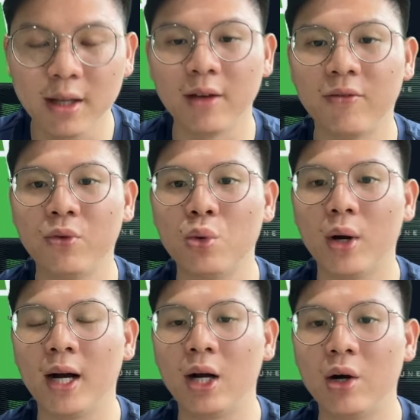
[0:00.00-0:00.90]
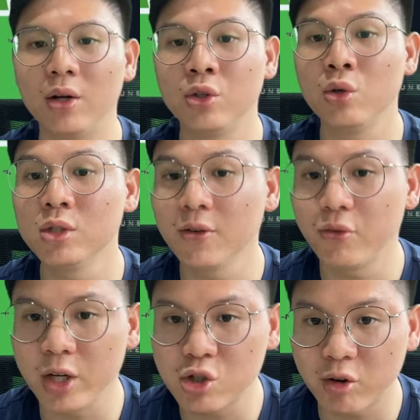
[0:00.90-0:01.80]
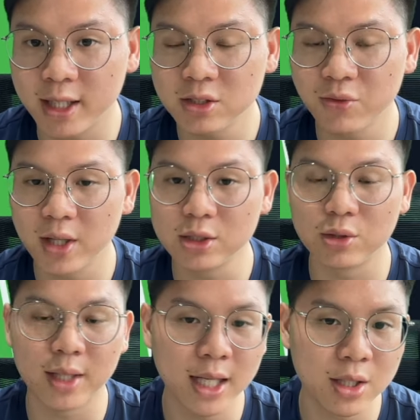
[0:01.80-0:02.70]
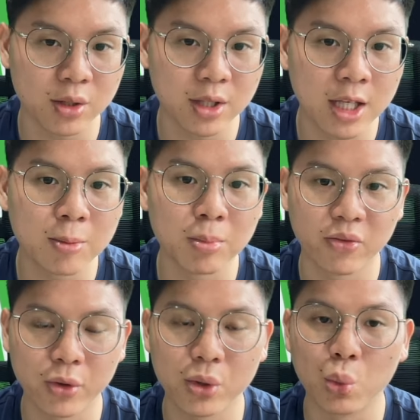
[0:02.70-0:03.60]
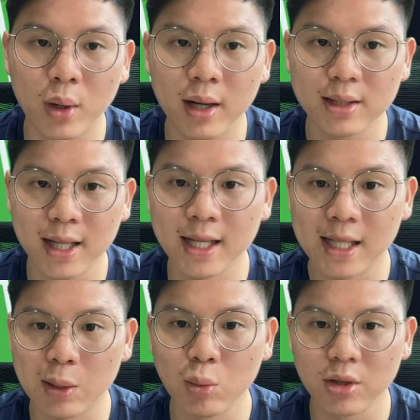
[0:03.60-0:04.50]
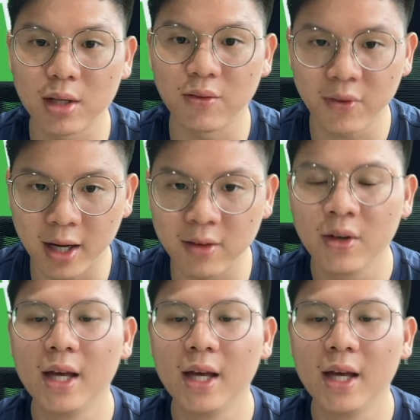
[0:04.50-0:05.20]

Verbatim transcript: if you are using free transfers to deaden your team before you wildcard in game week 35.